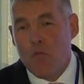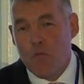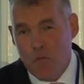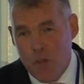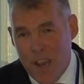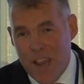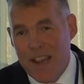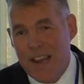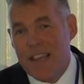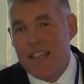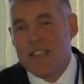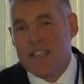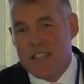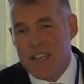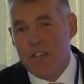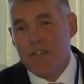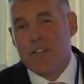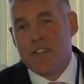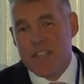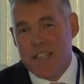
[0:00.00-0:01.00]
really
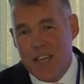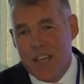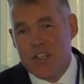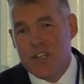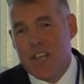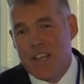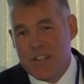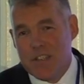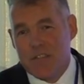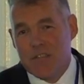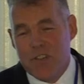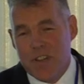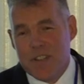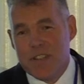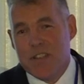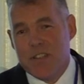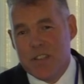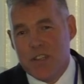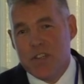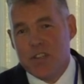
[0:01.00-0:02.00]
seriously address,
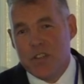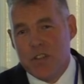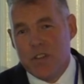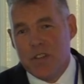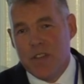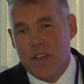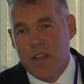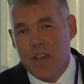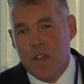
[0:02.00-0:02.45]
address this issue.